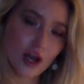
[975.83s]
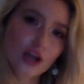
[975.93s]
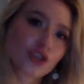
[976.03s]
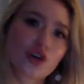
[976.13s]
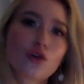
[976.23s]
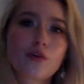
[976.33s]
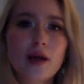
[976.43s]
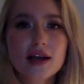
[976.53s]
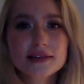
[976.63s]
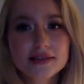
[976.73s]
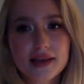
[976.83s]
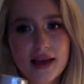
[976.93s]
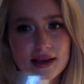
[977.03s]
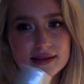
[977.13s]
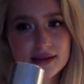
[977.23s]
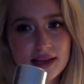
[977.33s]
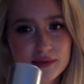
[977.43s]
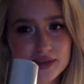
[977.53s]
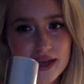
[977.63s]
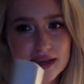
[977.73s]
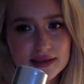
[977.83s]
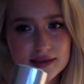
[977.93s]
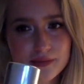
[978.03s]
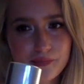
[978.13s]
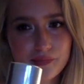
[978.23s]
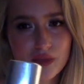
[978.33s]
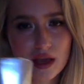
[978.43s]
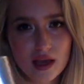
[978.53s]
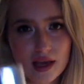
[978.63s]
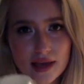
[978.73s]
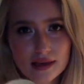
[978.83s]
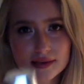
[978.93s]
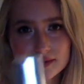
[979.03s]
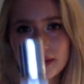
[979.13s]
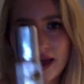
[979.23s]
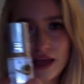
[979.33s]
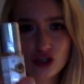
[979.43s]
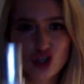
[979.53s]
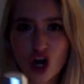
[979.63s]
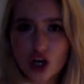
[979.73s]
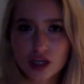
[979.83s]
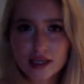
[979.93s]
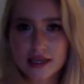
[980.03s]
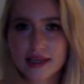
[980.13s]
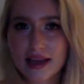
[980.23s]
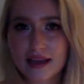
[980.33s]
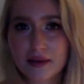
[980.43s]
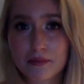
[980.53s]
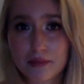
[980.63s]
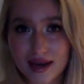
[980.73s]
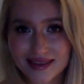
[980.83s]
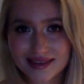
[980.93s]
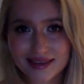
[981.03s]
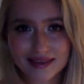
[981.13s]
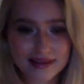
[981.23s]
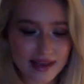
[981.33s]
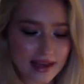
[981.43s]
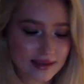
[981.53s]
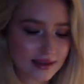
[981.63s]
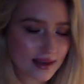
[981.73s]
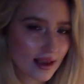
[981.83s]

Choco Musk, as the name says, is a chocolate and musk scent,